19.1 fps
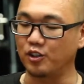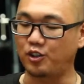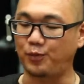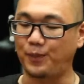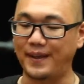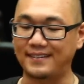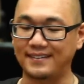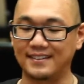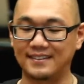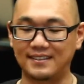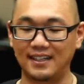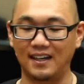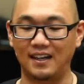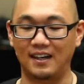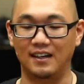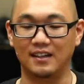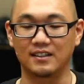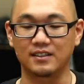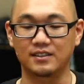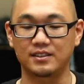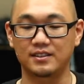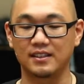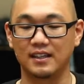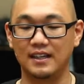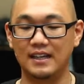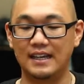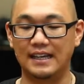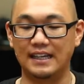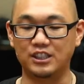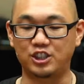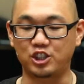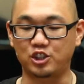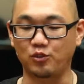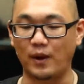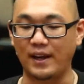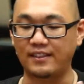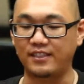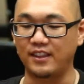who speaks in tongues is
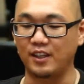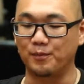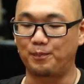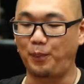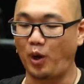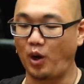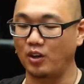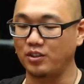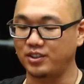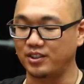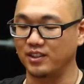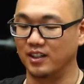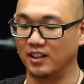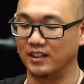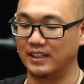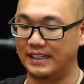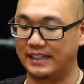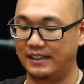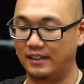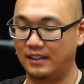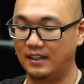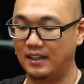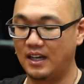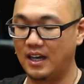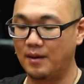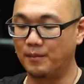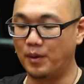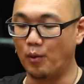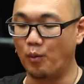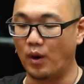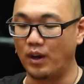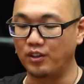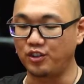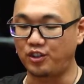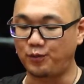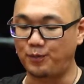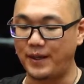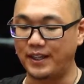strengthened personally, but
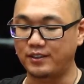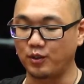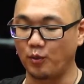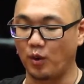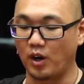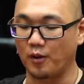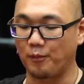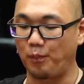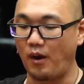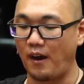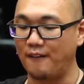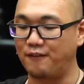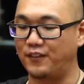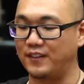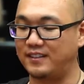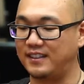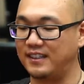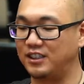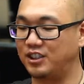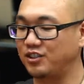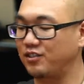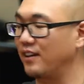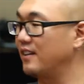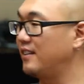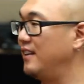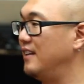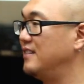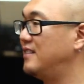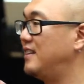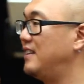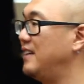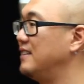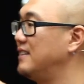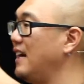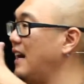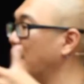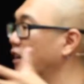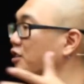one who speaks the word of prophecy strengthens the
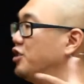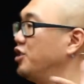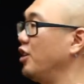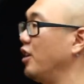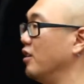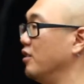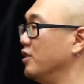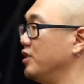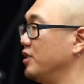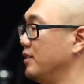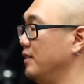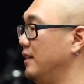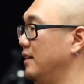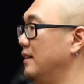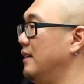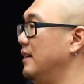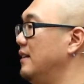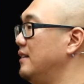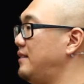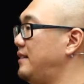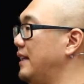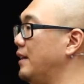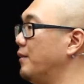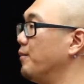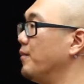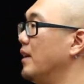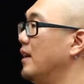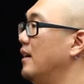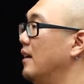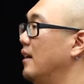entire church. See,